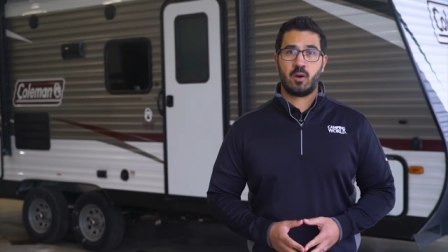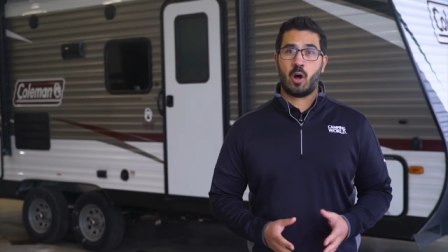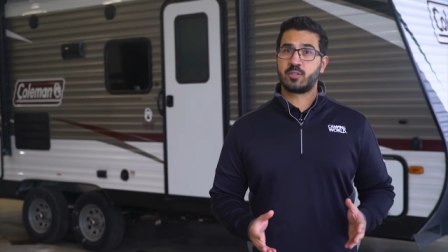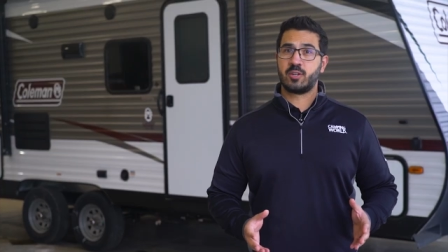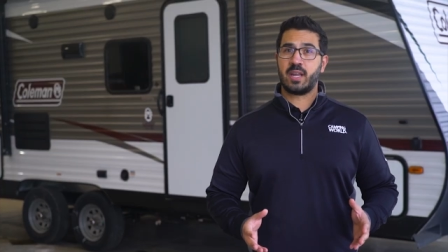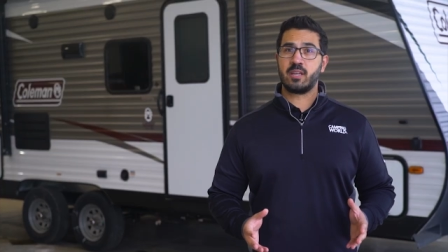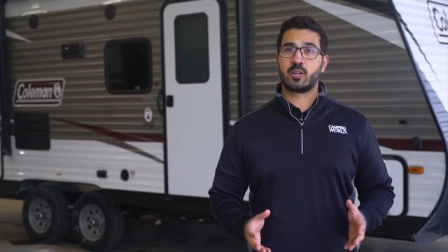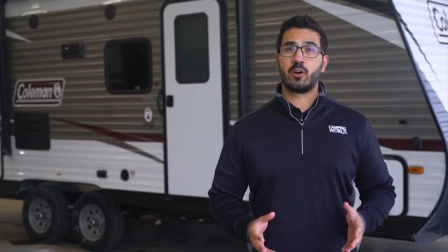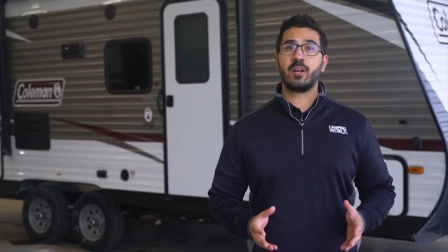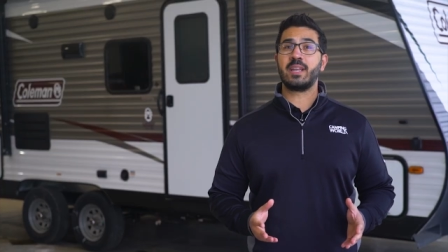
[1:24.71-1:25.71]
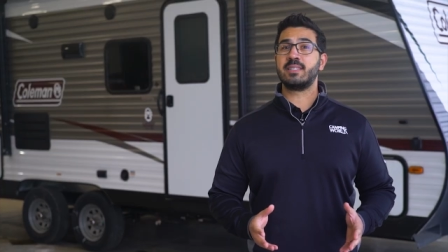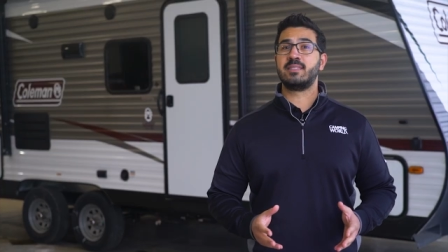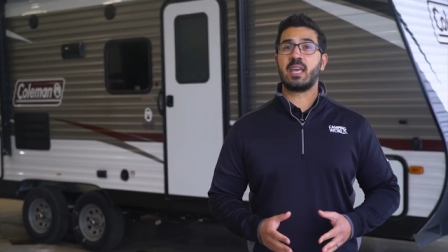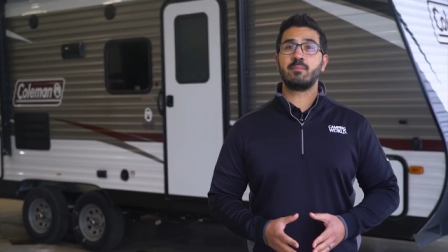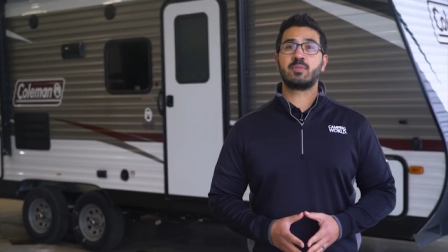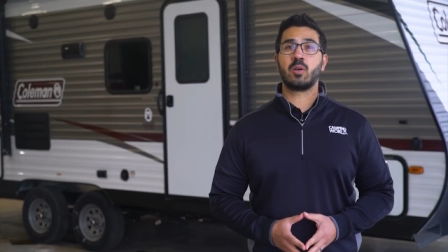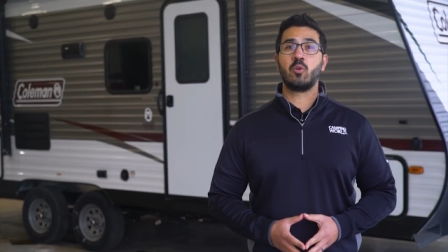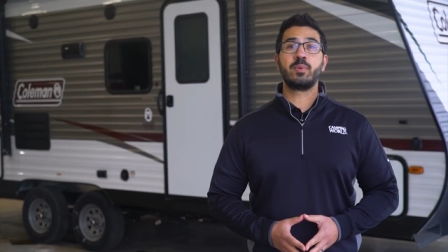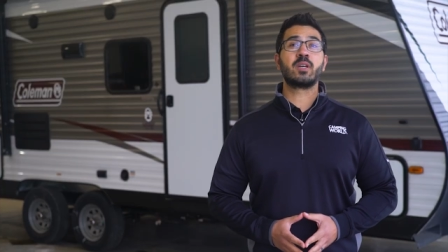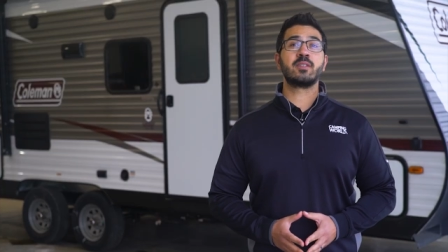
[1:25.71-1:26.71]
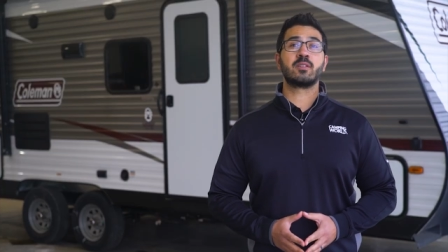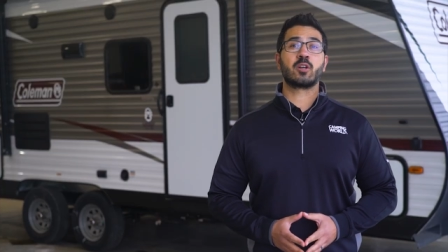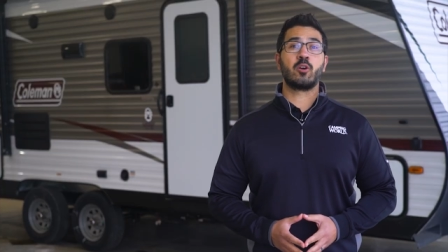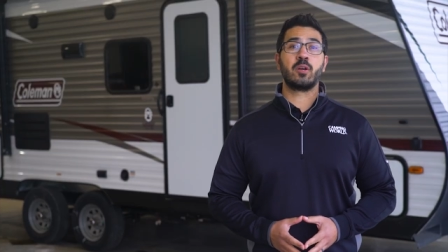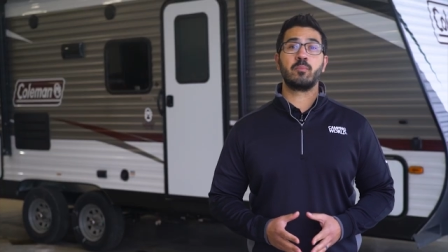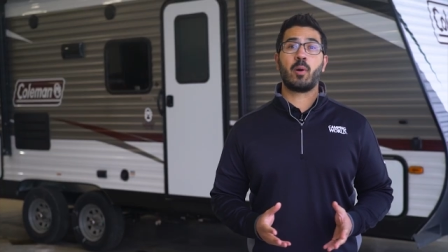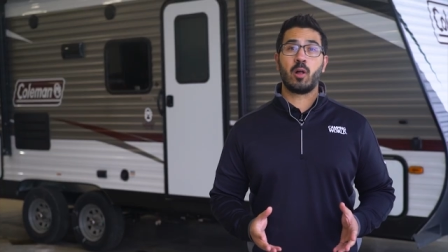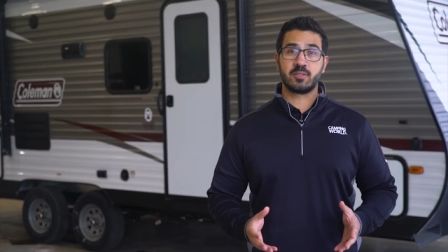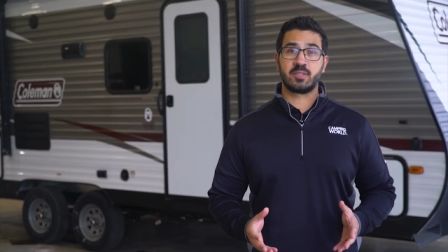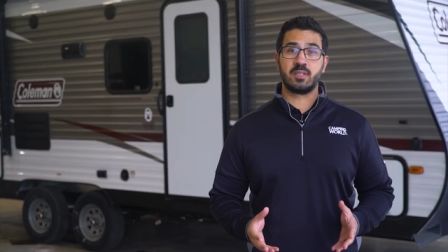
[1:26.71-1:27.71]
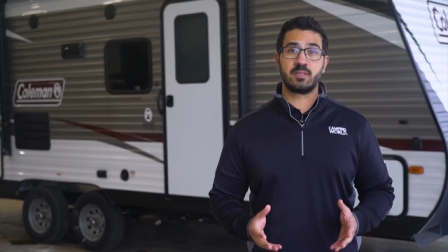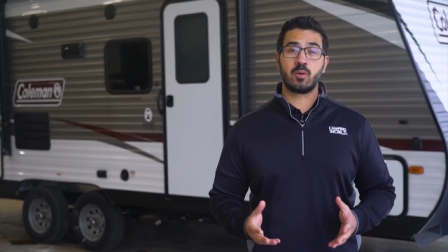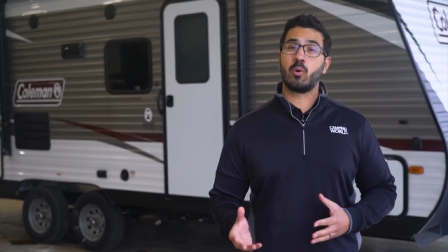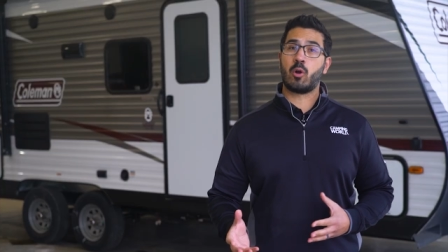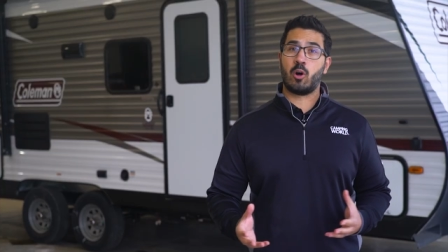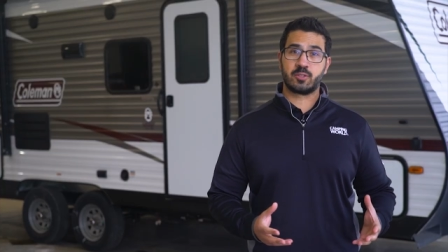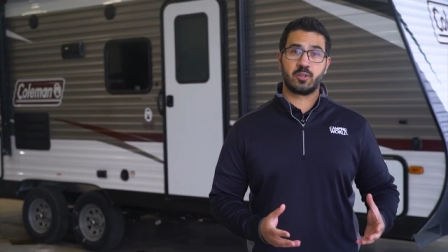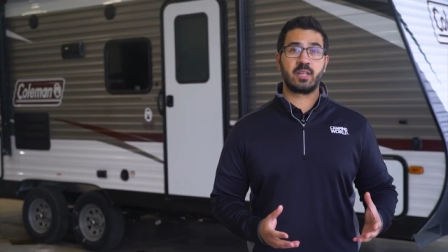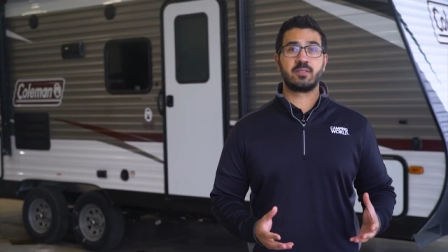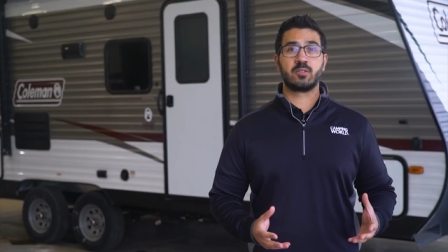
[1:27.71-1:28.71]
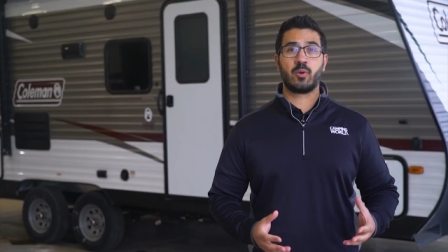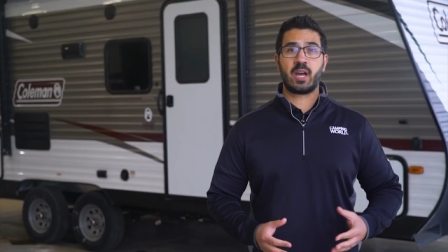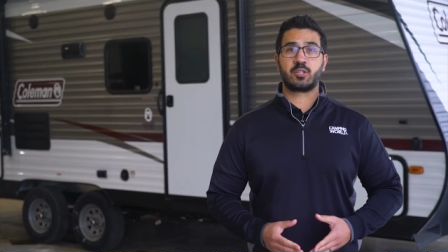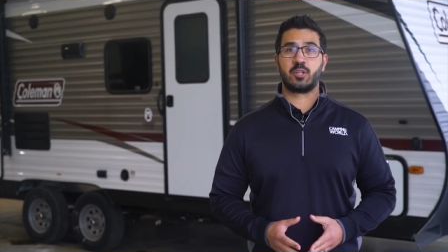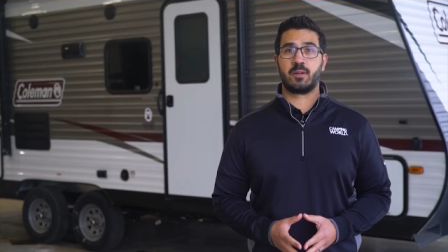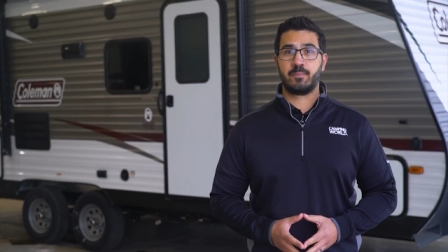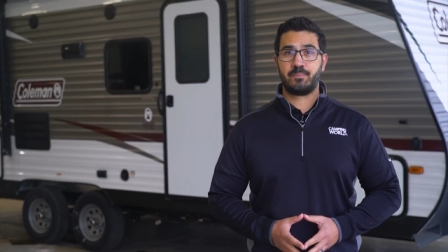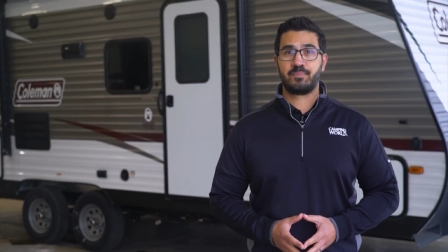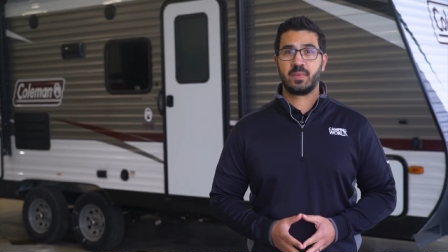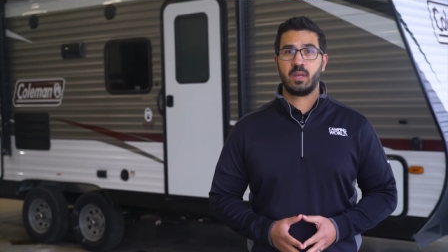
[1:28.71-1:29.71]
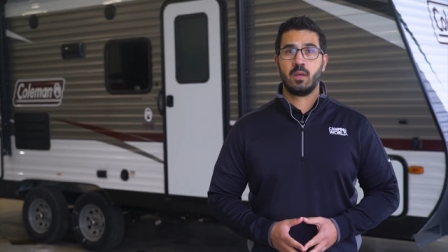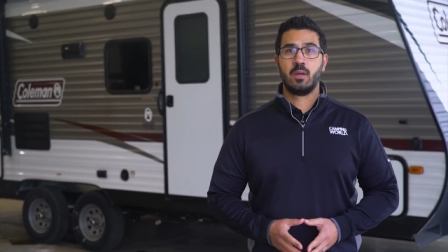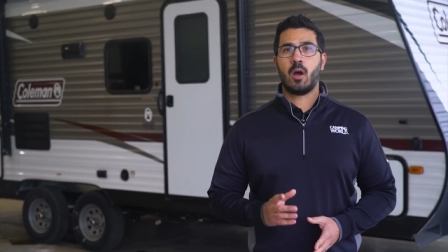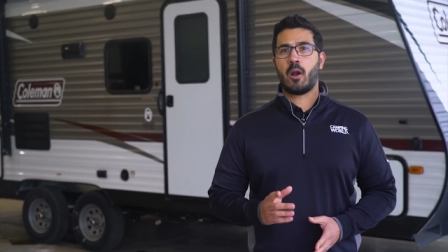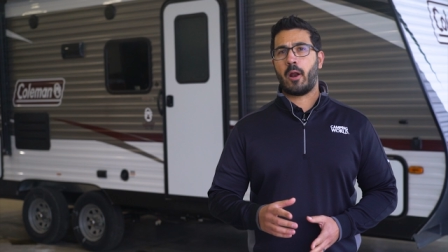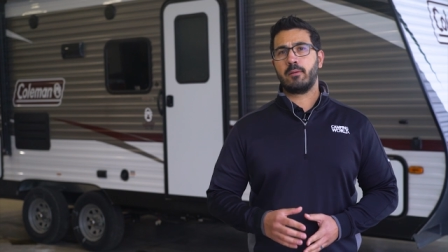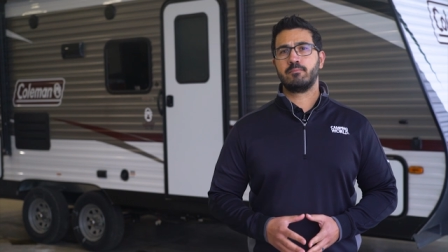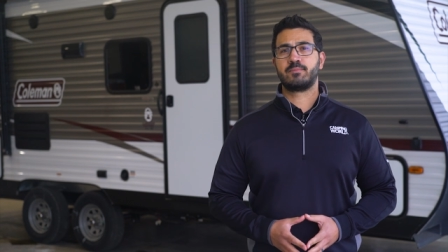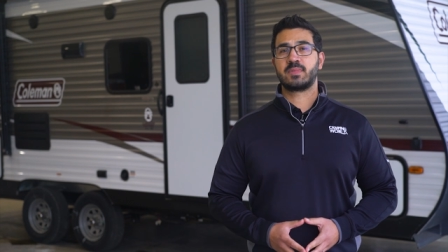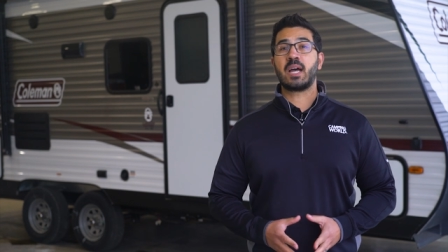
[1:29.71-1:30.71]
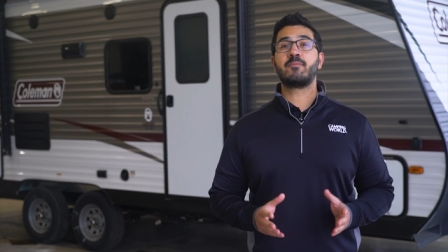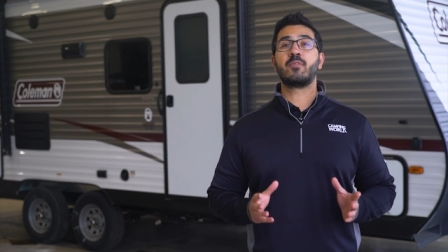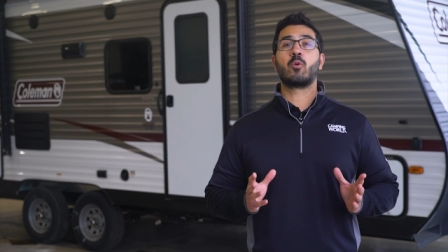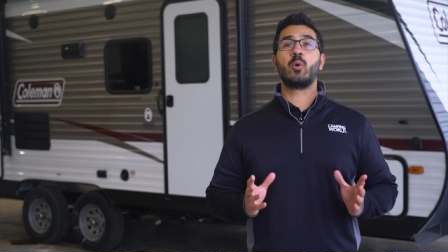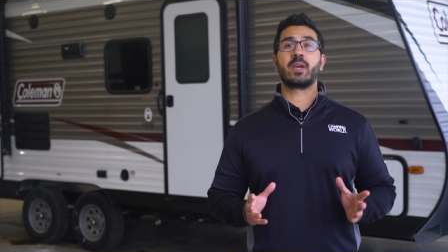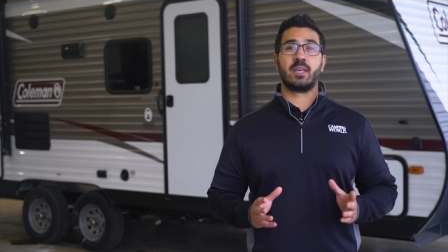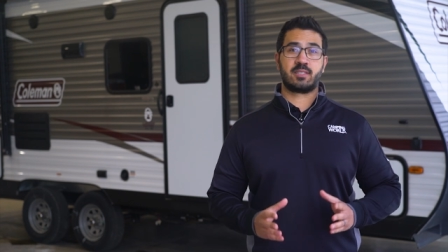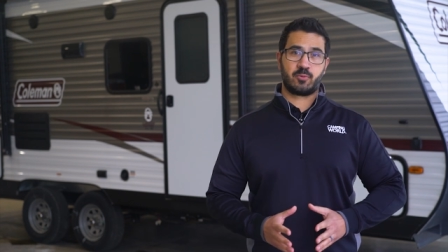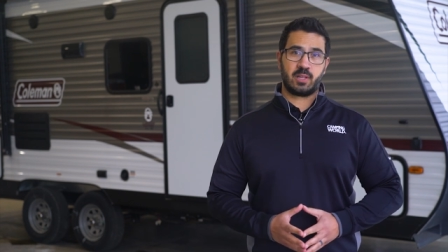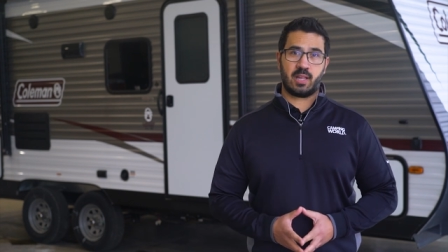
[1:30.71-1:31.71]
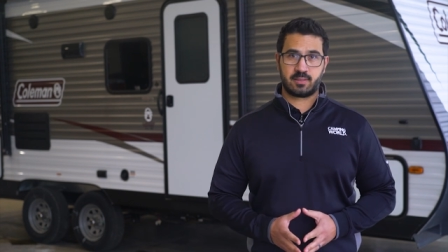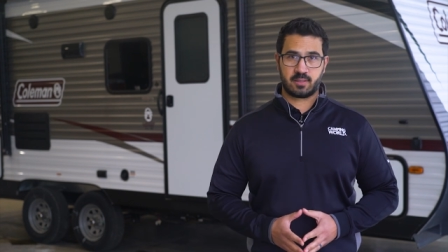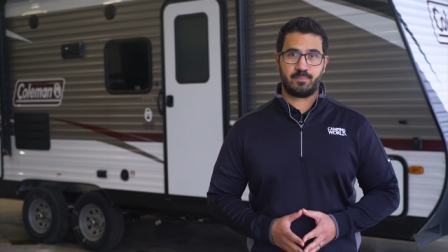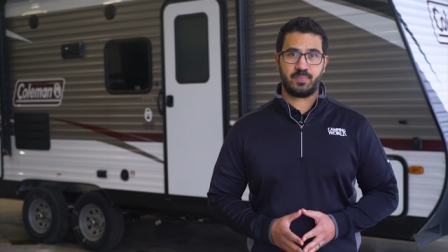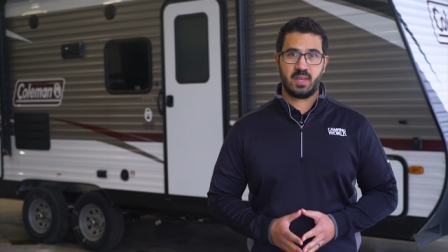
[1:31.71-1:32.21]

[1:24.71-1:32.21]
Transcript: Alternating current is named so because the current pulses or alternates direction. All right, Time for a quick history lesson.